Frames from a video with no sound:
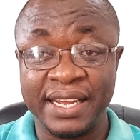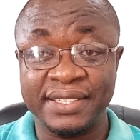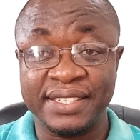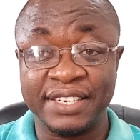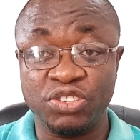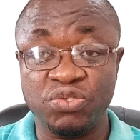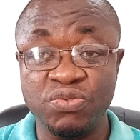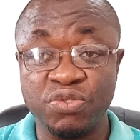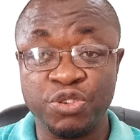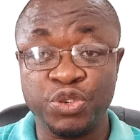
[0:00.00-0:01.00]
answer
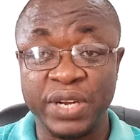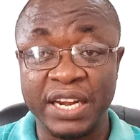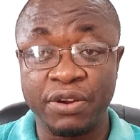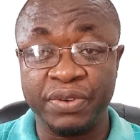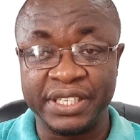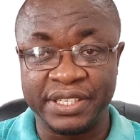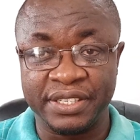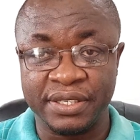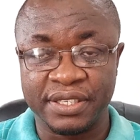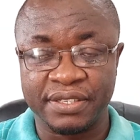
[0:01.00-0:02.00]
2 crucial
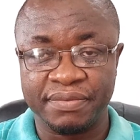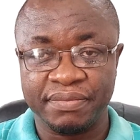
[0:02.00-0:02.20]
questions.